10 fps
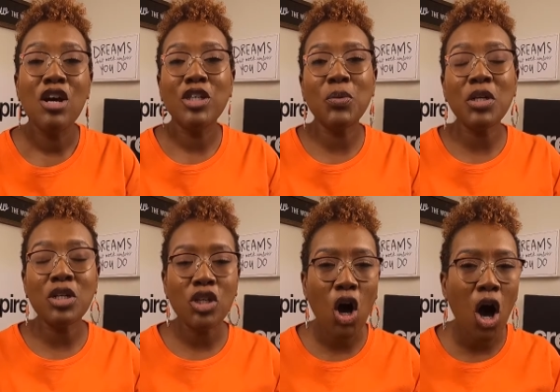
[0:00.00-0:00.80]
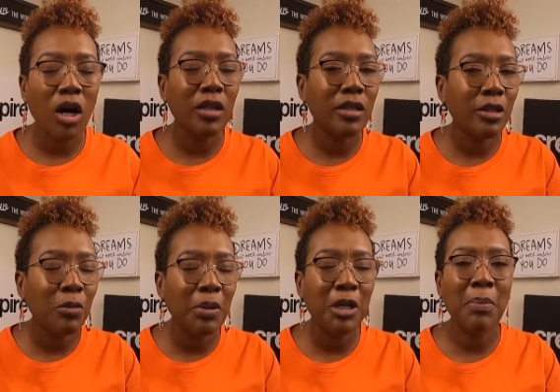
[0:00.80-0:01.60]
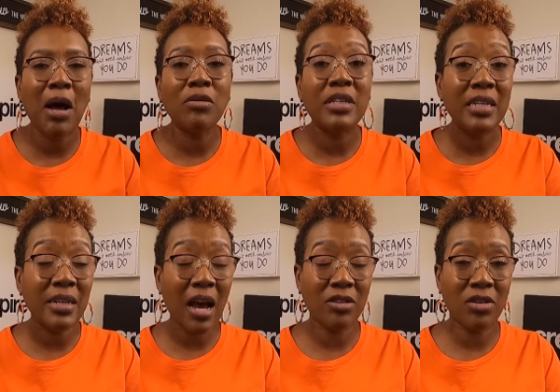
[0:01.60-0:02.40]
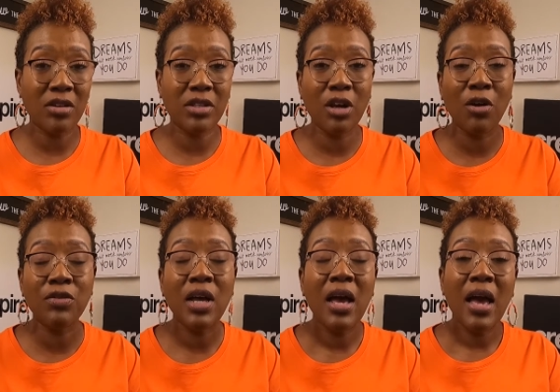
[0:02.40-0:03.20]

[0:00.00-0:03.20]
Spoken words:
So we're going to talk a little bit about detoxing ourselves